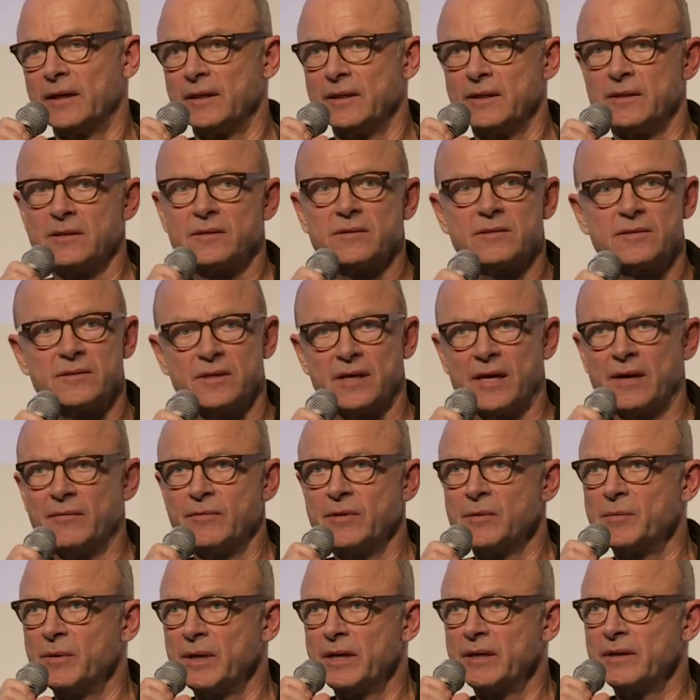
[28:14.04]
it's
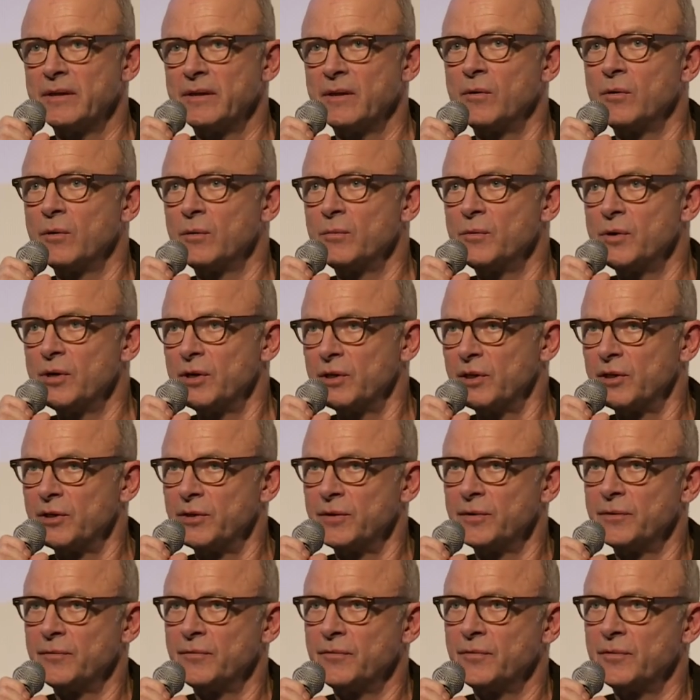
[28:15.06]
everywhere in the whole world
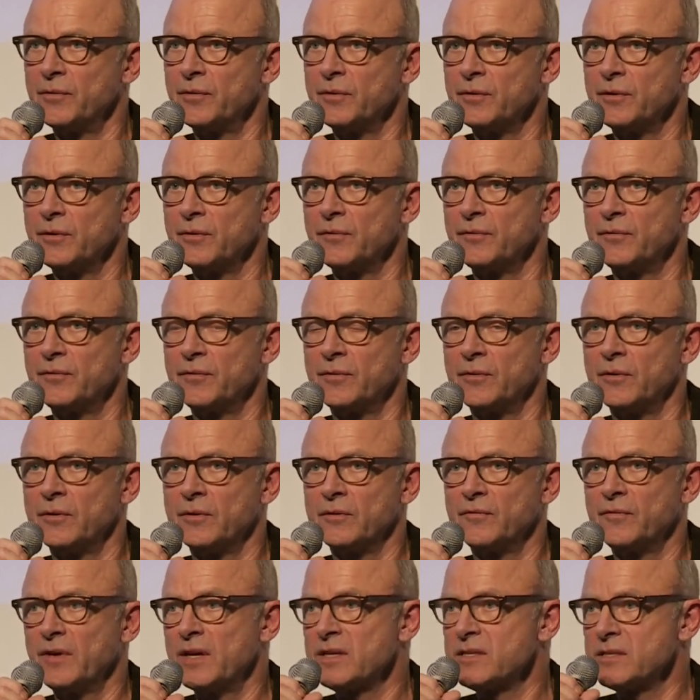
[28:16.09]

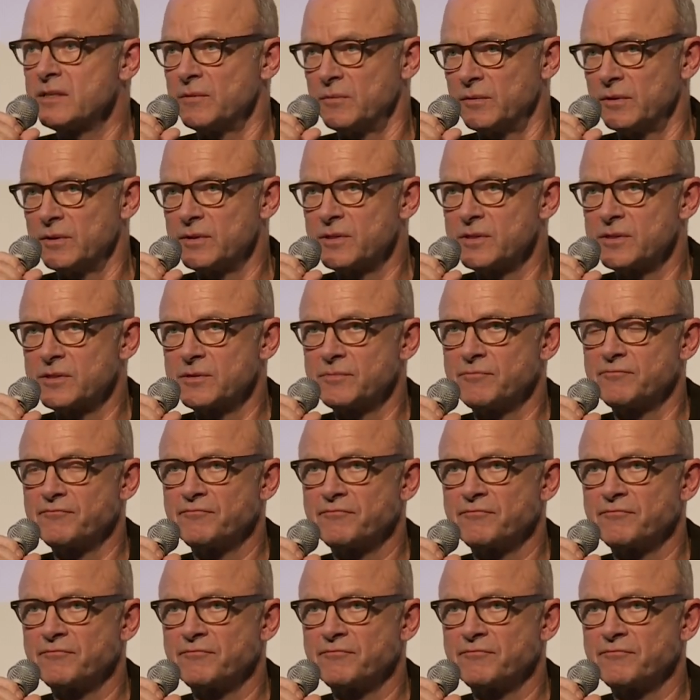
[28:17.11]
on festivals.